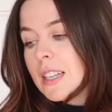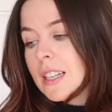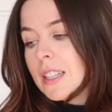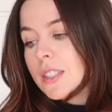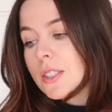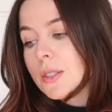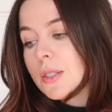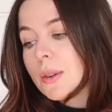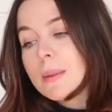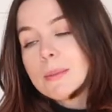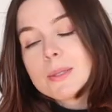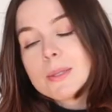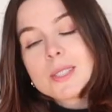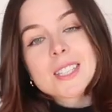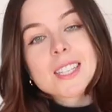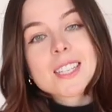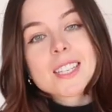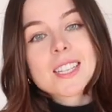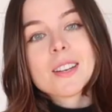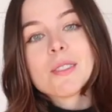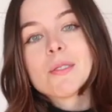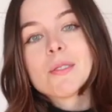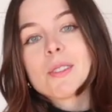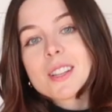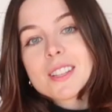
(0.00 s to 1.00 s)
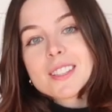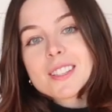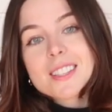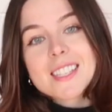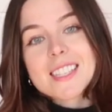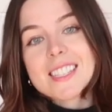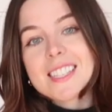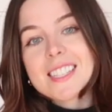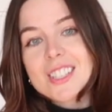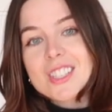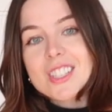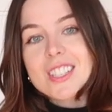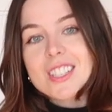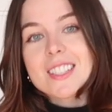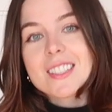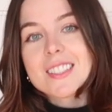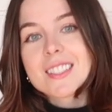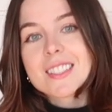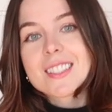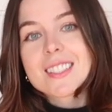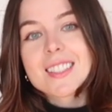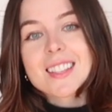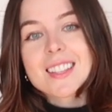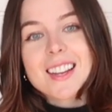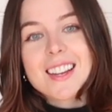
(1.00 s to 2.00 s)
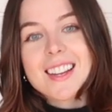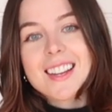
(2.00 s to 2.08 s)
So I'm sticking with skinny jeans.